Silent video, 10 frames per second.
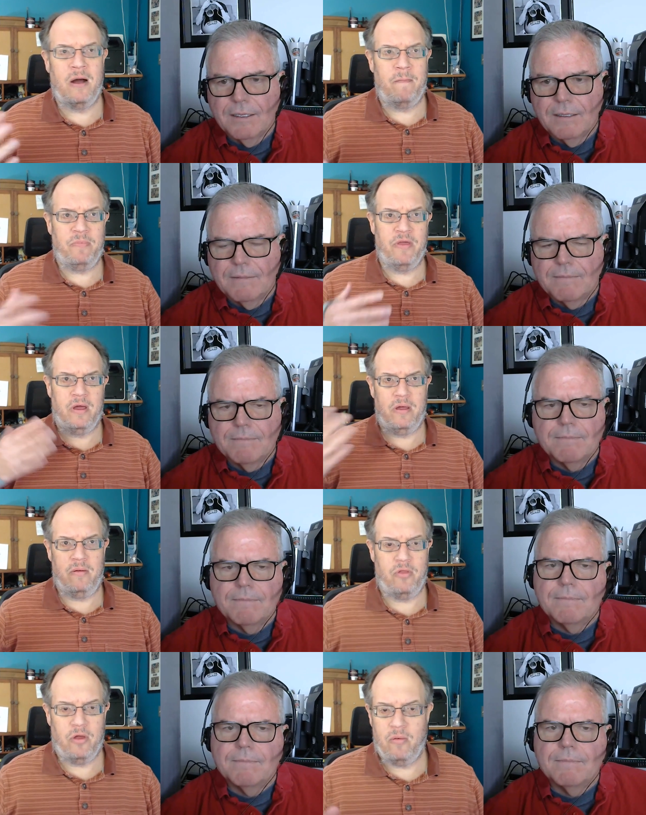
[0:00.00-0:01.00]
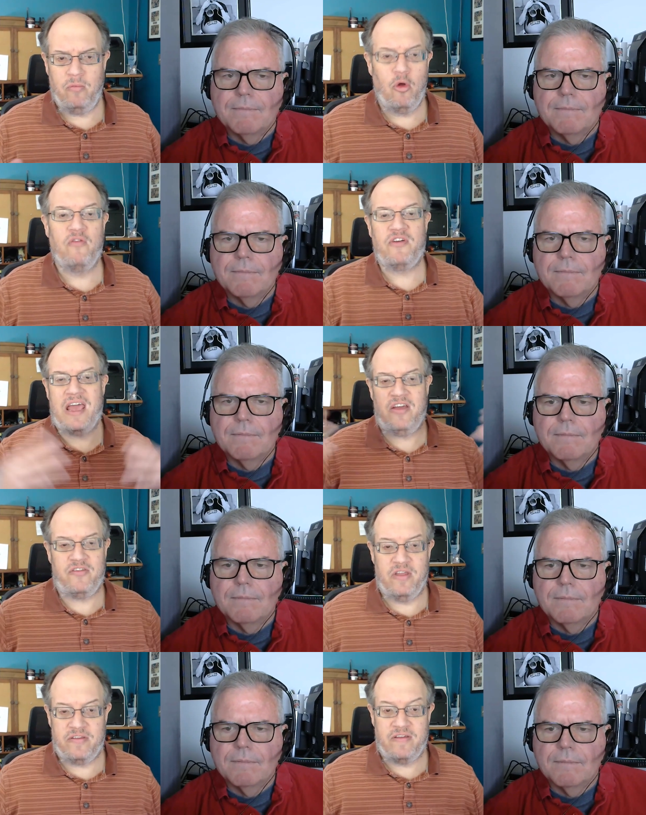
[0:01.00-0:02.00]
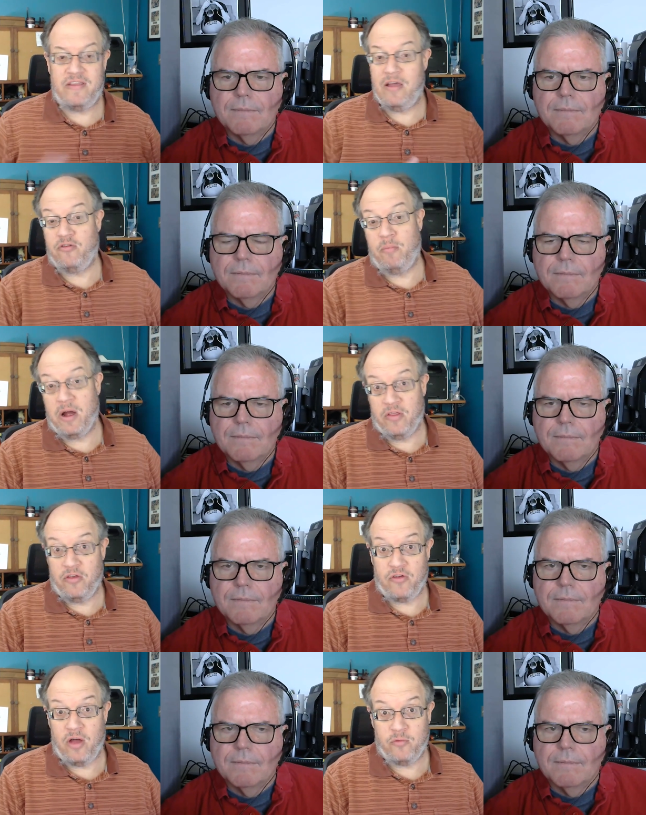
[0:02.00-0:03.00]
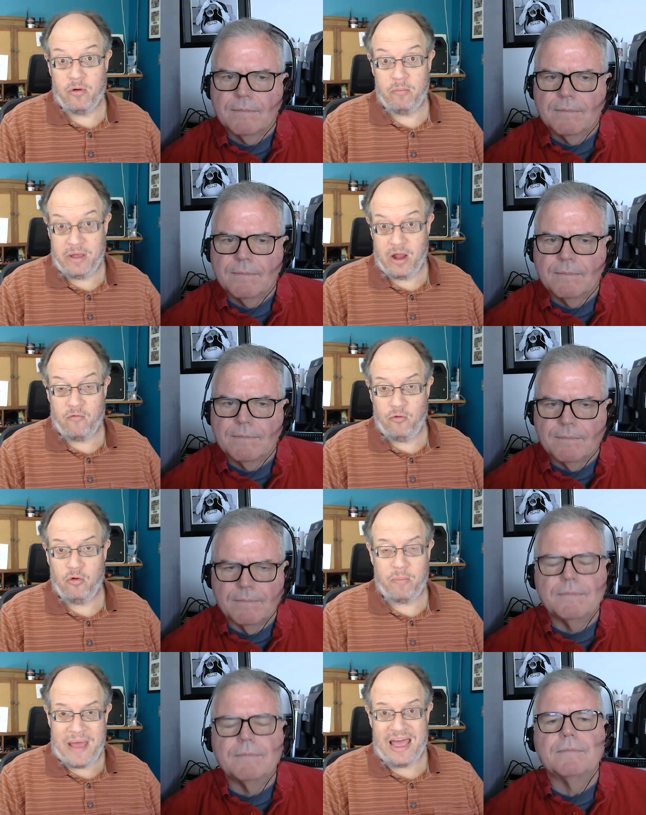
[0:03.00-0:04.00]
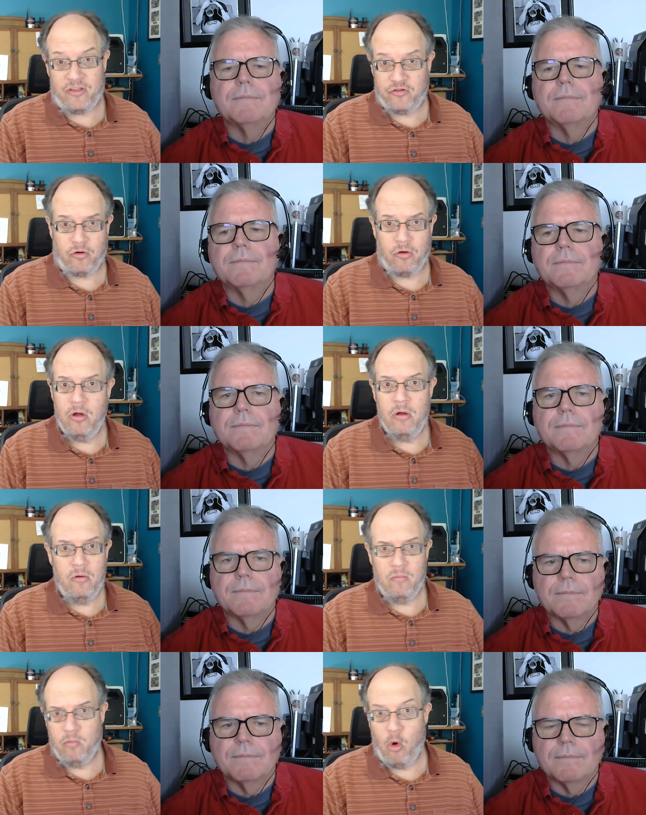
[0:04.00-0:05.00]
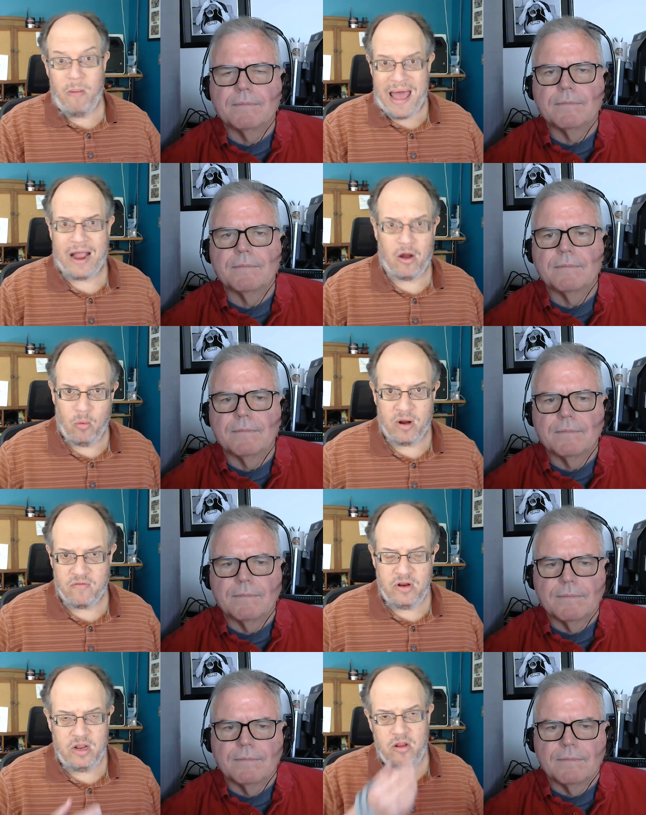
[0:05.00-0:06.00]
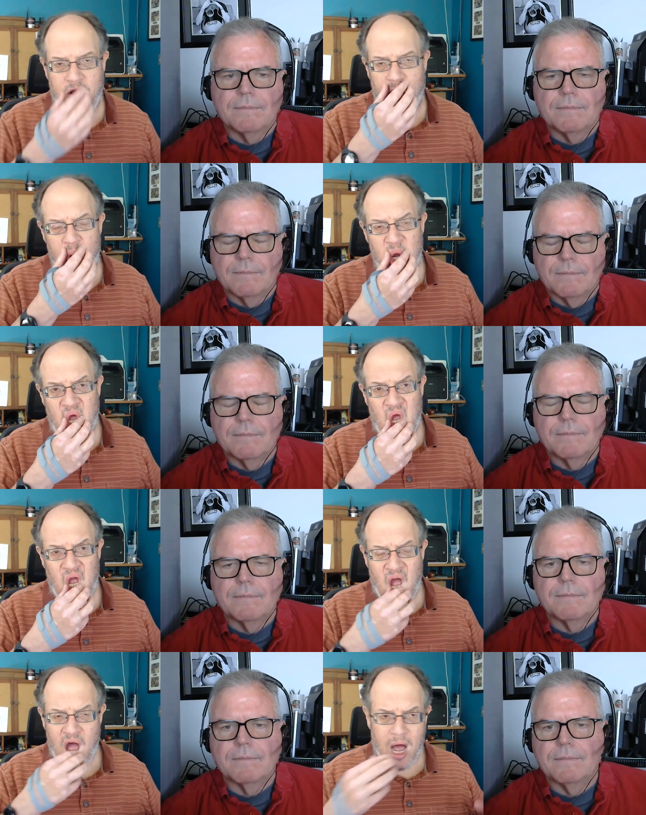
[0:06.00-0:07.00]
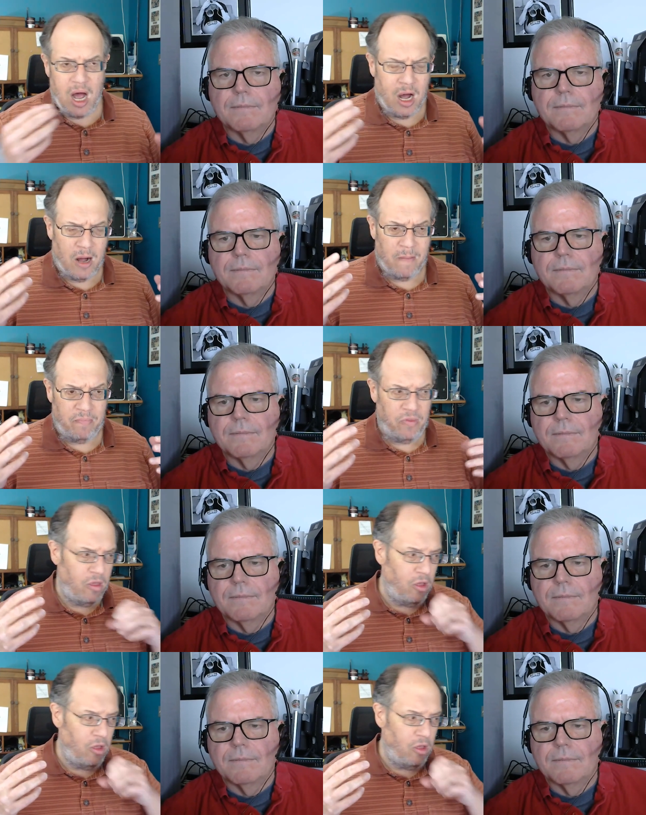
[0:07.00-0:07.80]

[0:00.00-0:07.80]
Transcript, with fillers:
Speaker 1: um the the notification that says, "Hey, there's a bug in the software. Be careful," mm. or hmm. patch, or rollback, or whatever you need to do. Um,